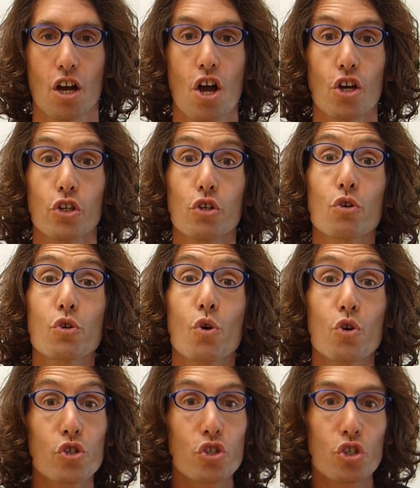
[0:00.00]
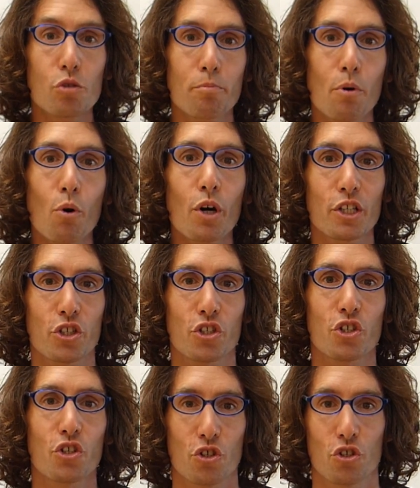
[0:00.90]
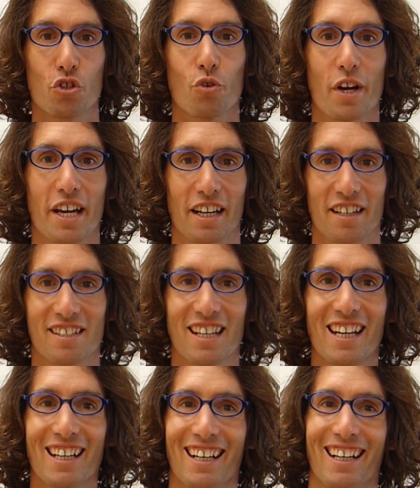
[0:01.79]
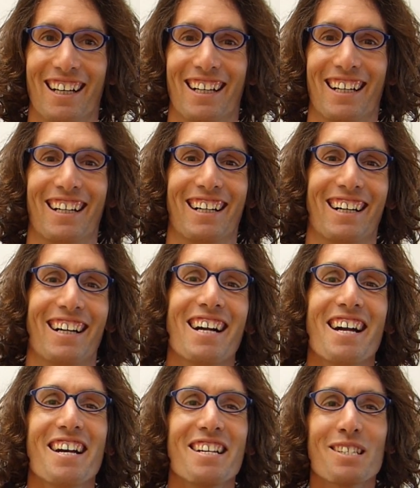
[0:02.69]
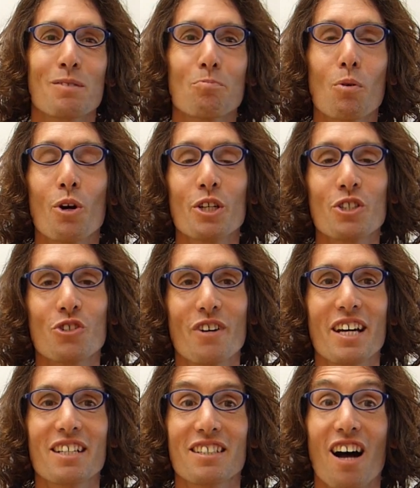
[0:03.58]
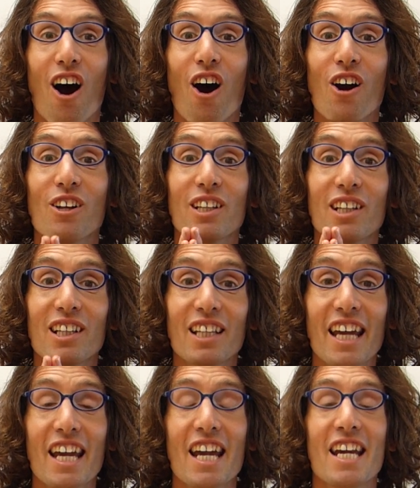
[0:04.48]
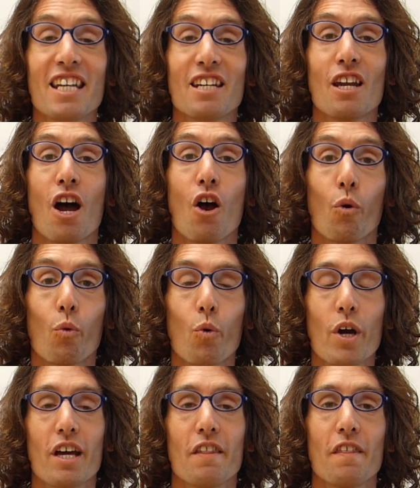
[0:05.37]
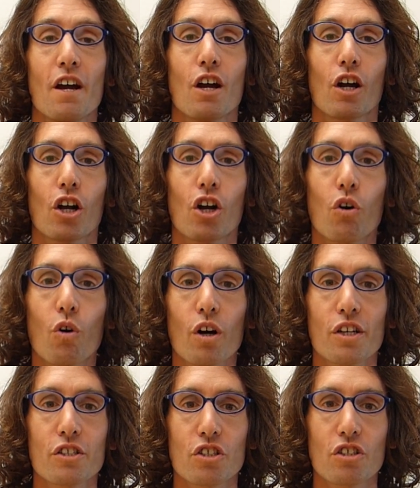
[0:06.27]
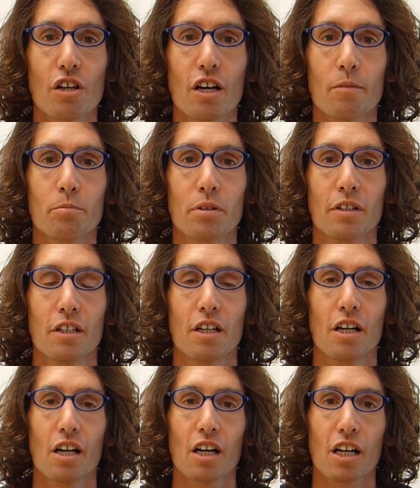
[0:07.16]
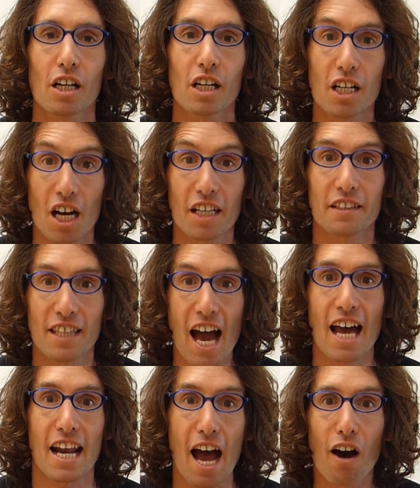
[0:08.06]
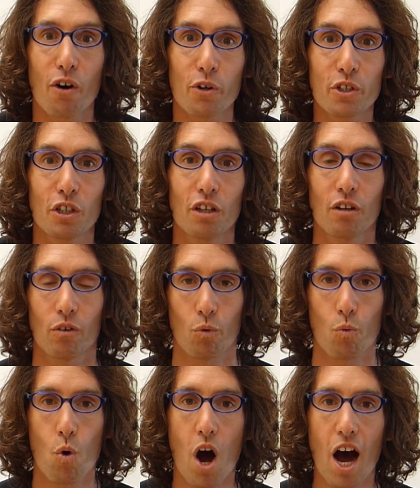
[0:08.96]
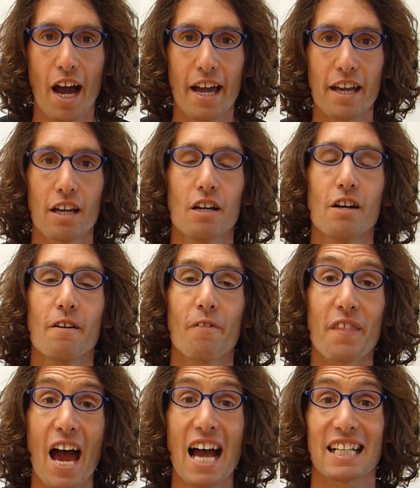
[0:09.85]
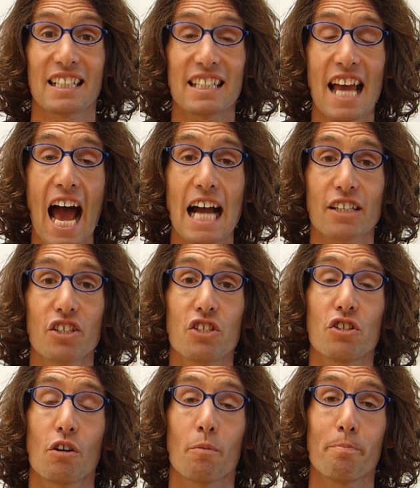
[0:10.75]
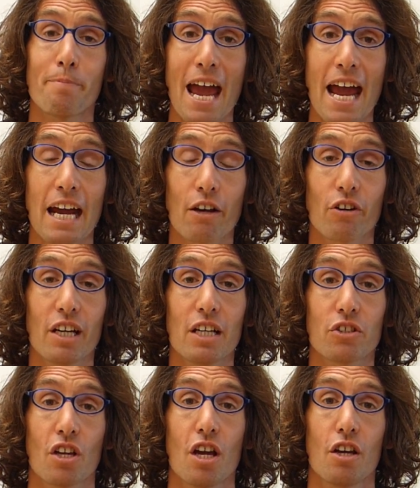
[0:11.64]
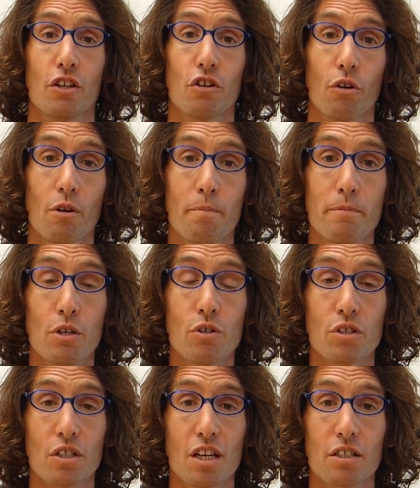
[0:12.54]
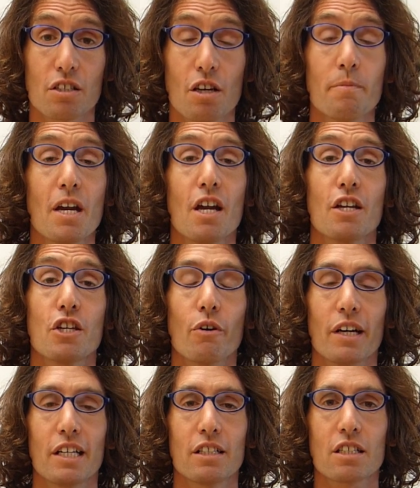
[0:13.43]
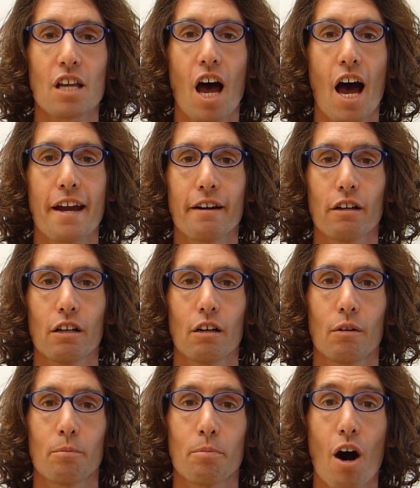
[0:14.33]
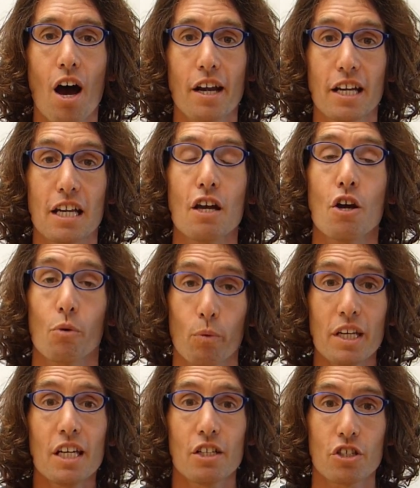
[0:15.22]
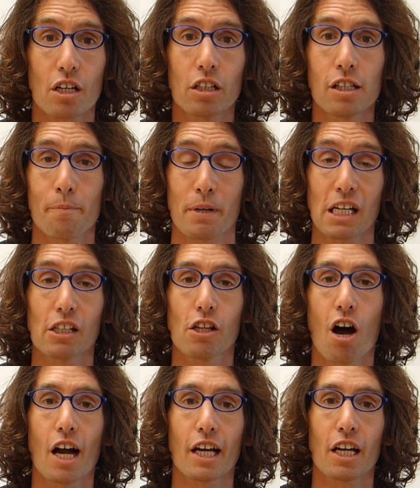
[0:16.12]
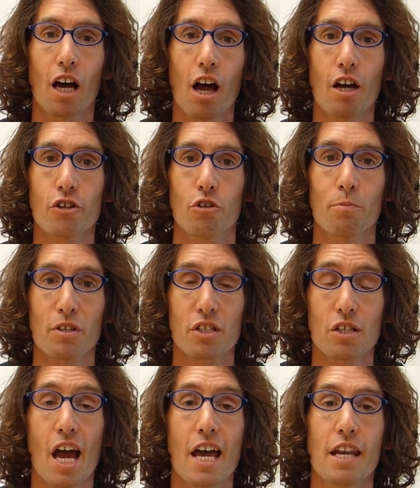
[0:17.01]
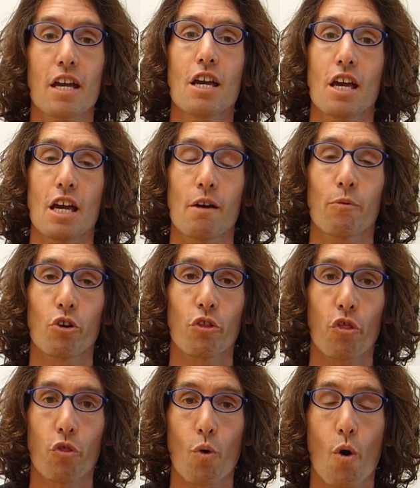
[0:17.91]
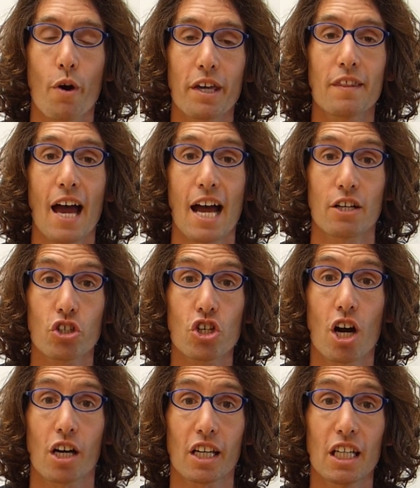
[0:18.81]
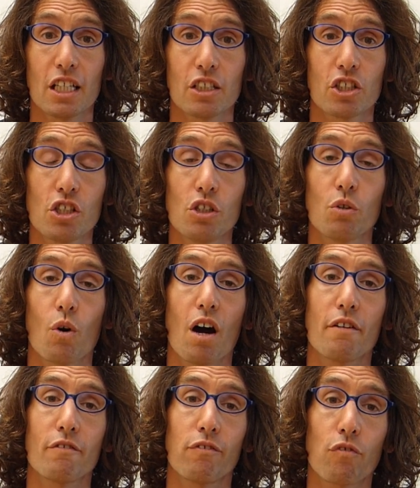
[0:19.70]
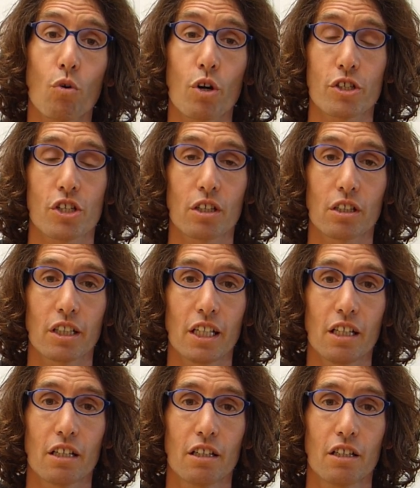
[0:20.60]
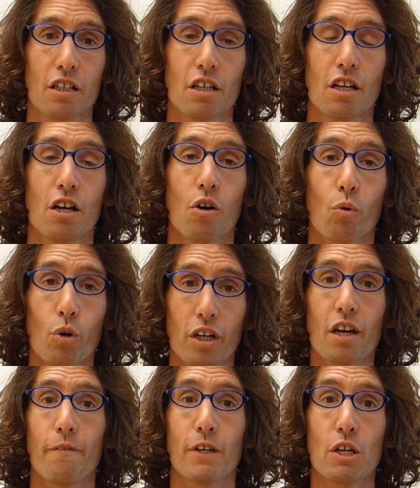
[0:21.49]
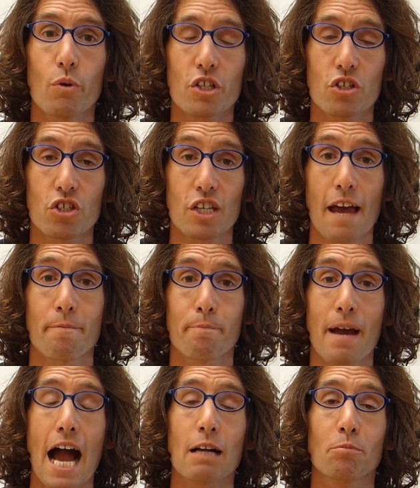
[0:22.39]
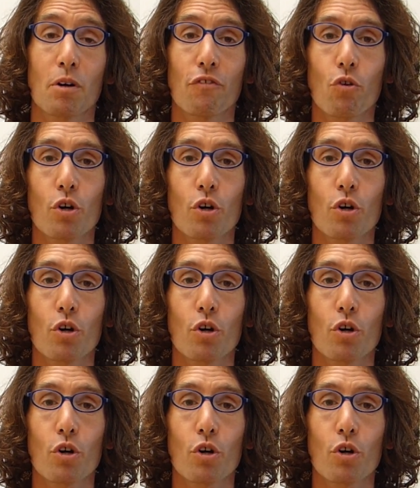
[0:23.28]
your sports drinks. Sports drinks are laden with corn syrup. Cut that out. Why? That taxes your pancreas, your immune system, your entire body. We need you clipping along at 100%. If we're throwing that junk into you, unfortunately, we're giving you a setback before